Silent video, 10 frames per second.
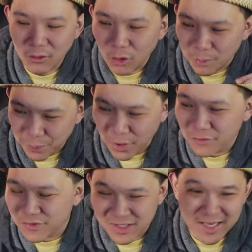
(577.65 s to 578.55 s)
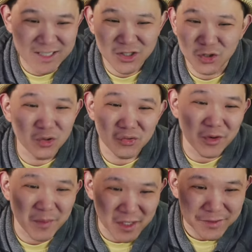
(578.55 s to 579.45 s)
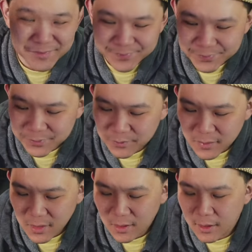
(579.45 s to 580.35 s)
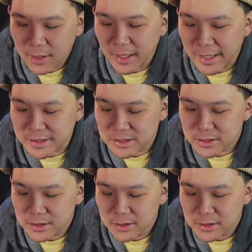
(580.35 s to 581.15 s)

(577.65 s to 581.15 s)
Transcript: will burn for the next 2 or 3 minutes.